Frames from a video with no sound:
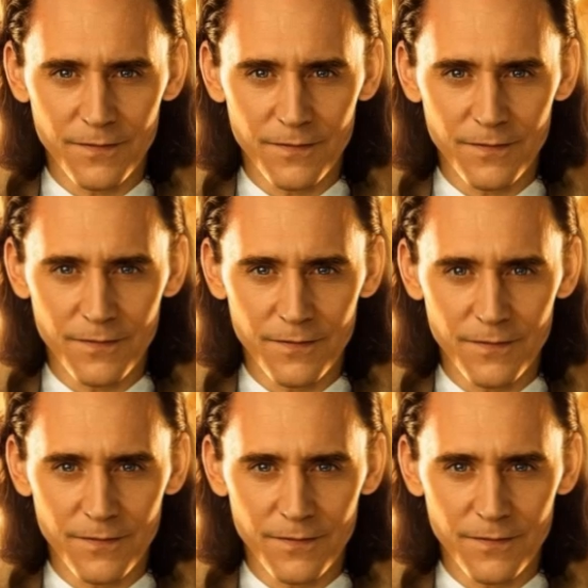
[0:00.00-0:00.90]

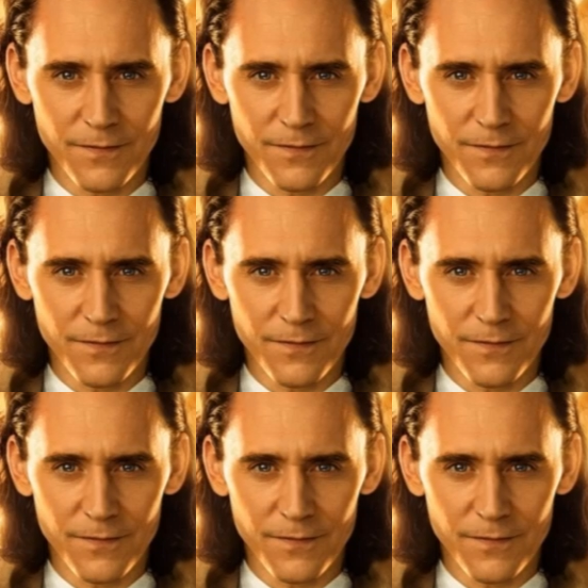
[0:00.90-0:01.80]

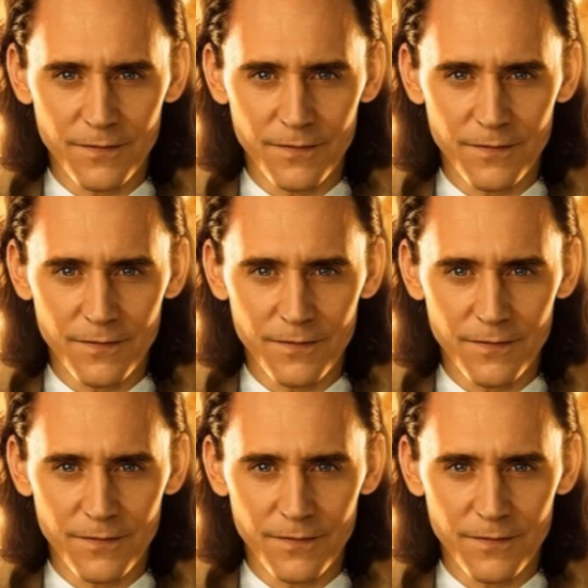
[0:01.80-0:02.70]

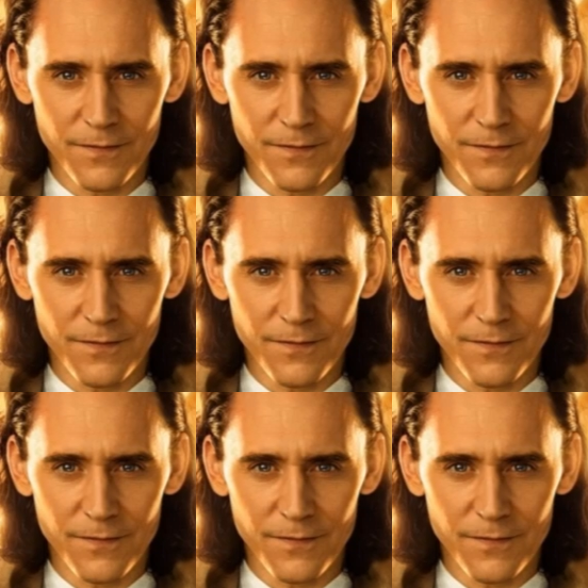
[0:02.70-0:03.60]

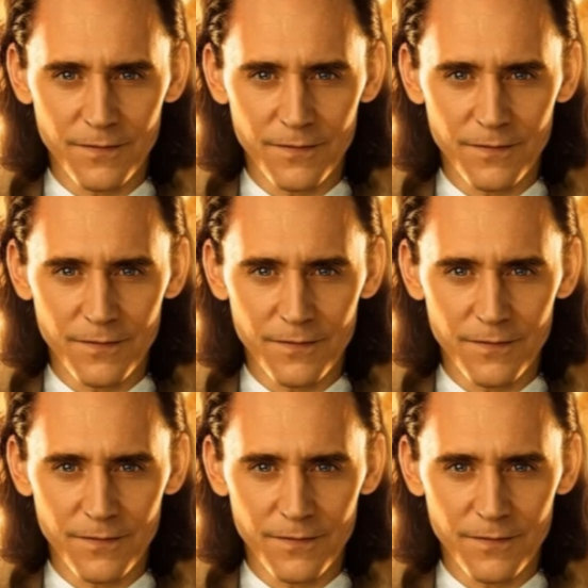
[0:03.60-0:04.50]

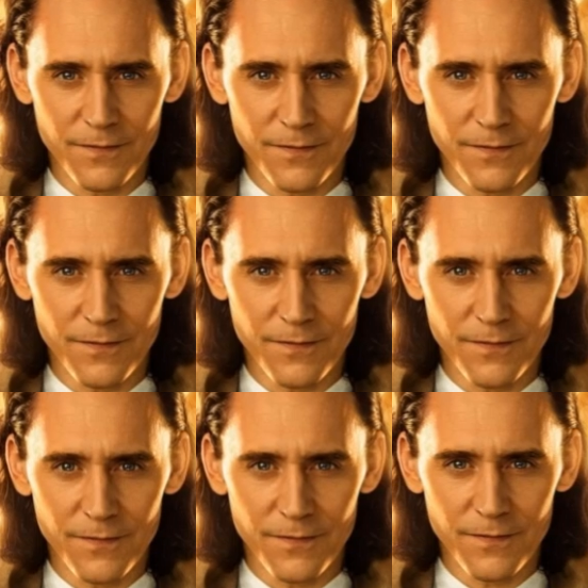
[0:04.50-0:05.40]

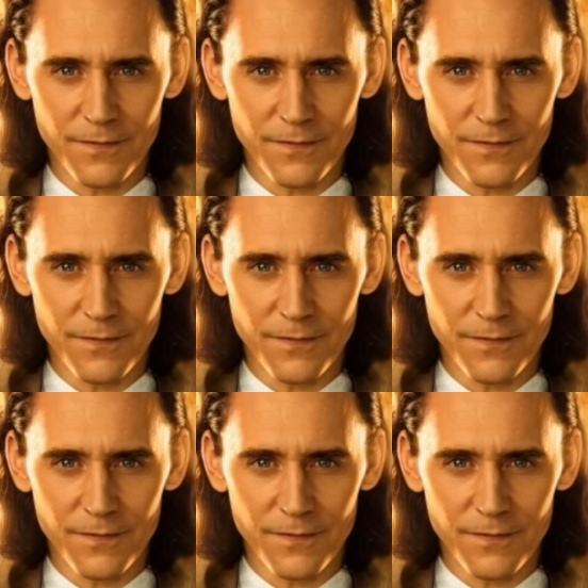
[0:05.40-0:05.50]
The face doesn't move, so there is nothing to read.